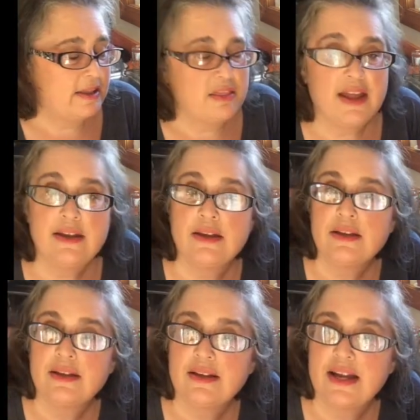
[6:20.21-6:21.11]
then
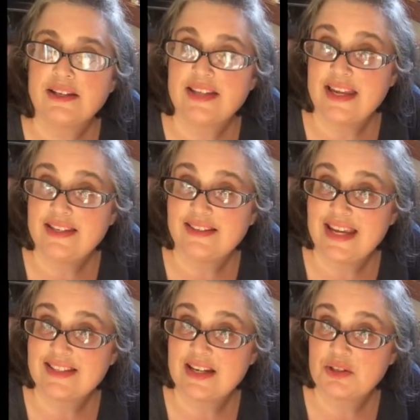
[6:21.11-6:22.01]
kind of
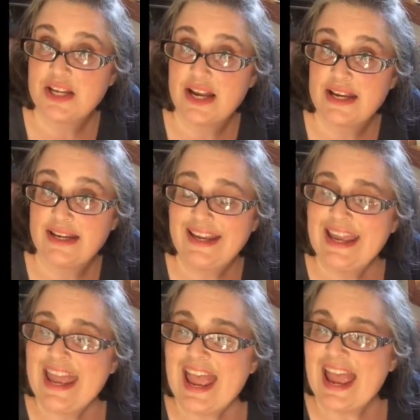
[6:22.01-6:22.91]
taste it out
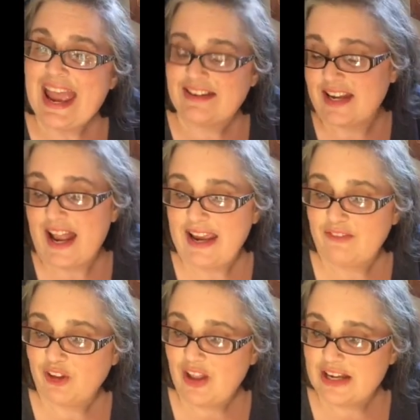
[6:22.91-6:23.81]
today
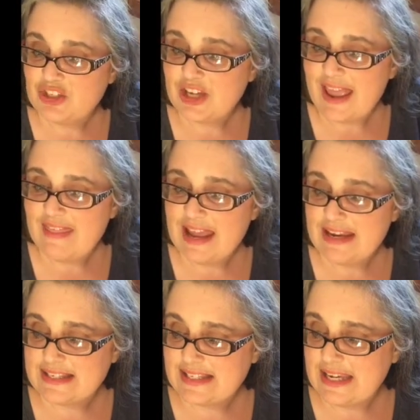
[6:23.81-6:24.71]
for lunch, and
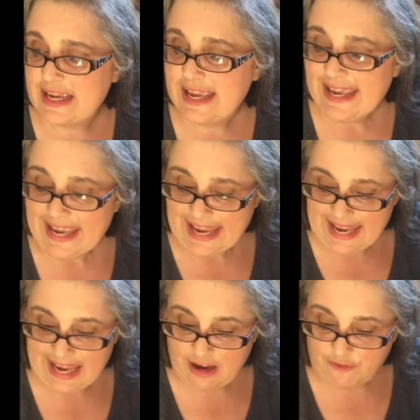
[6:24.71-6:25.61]
then see
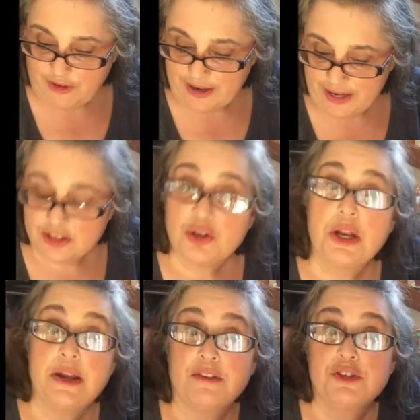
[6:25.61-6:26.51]
if it's good
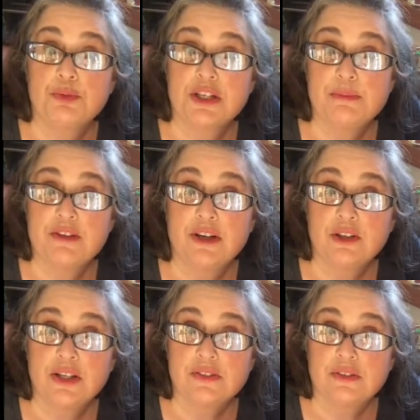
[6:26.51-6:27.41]
enough to bring to my friend
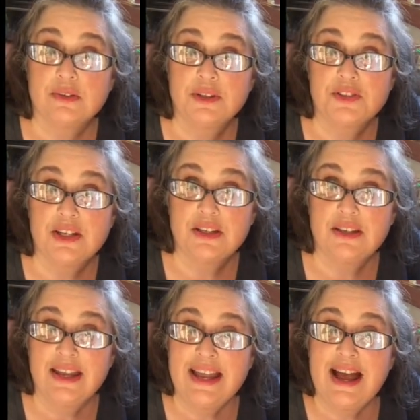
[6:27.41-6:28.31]
Chris. We'll see.
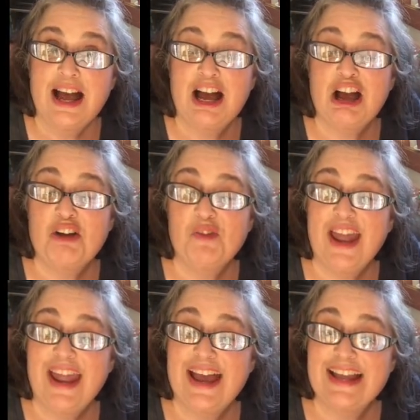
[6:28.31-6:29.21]

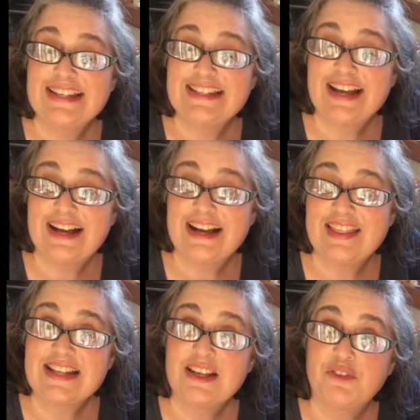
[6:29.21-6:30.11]
And
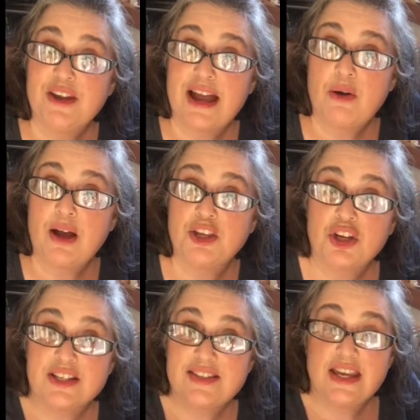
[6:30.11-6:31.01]
that's it for now. You're
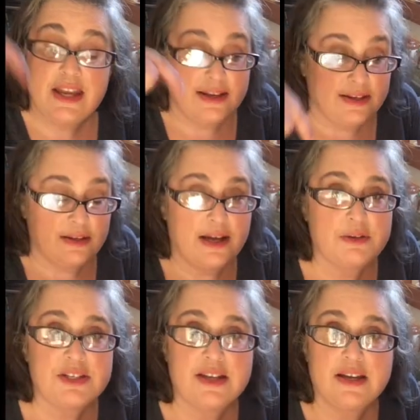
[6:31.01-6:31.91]
gonna see how
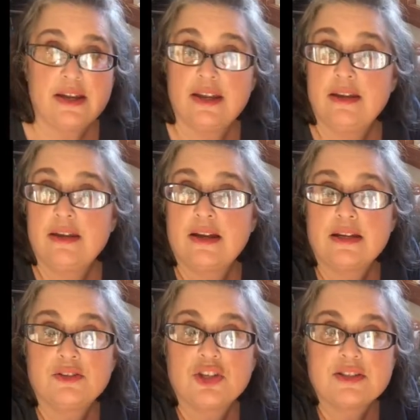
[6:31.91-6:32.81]
it's done in
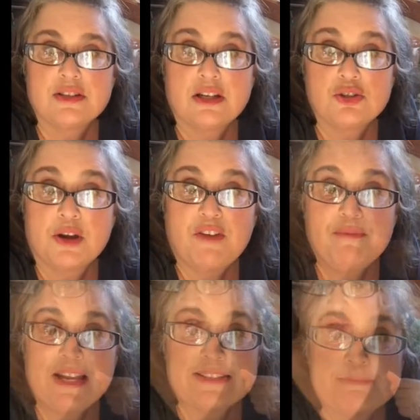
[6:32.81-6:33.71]
just 25
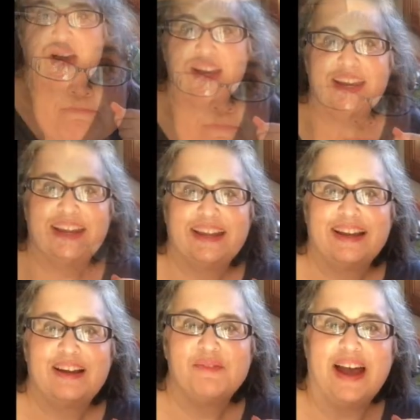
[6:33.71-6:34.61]
minutes. Everybody,
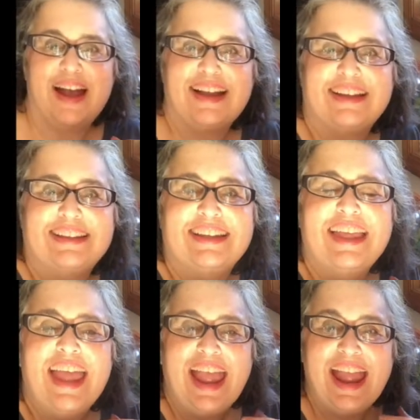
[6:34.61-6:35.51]
I'm back.
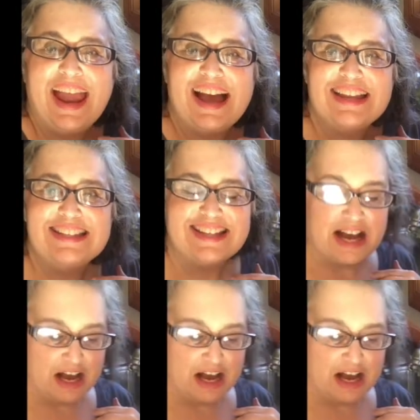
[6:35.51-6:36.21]
And